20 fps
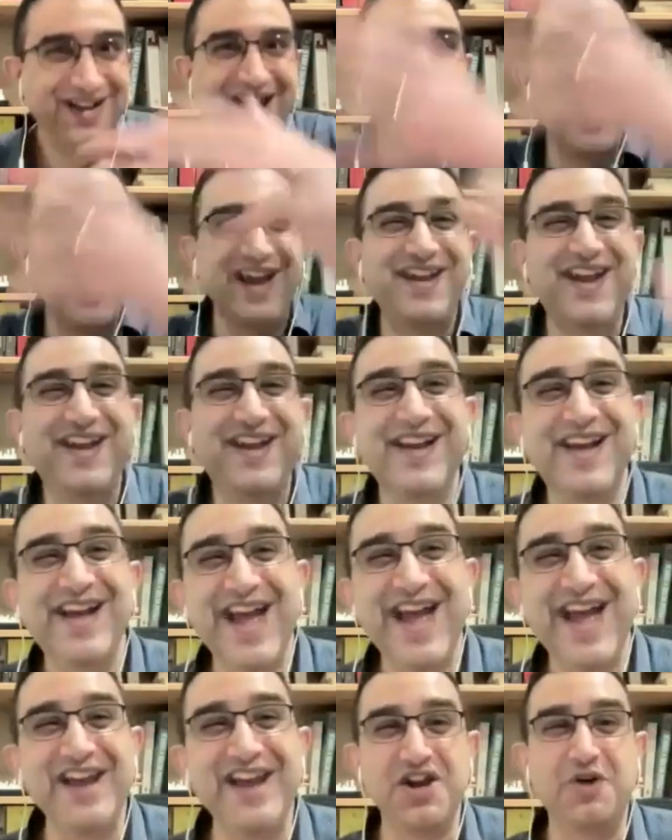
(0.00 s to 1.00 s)

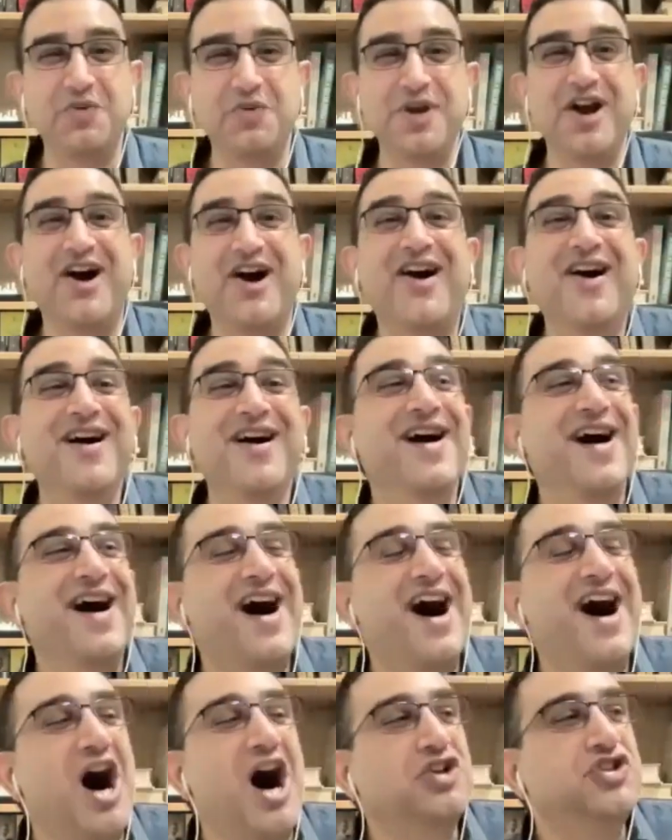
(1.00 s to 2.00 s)
and here we
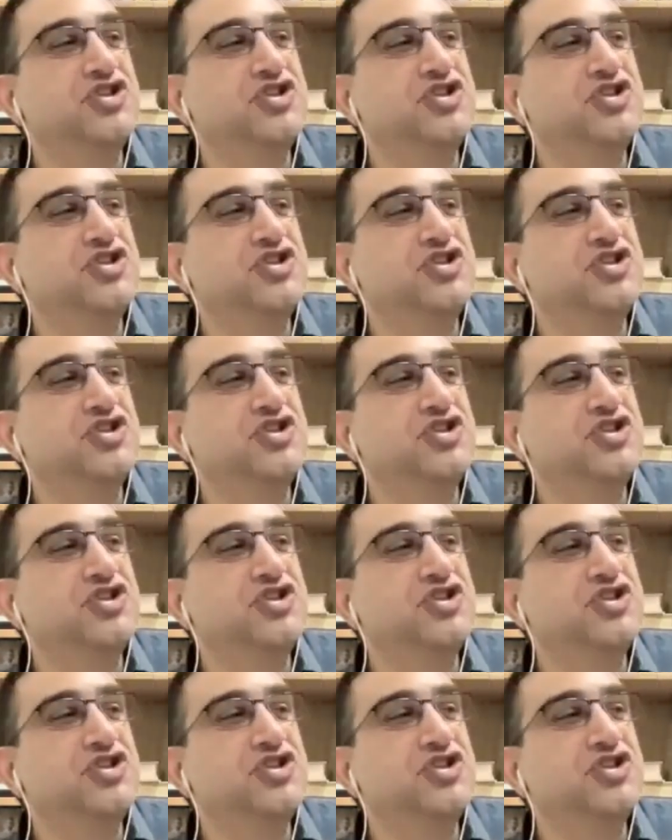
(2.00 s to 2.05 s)
are.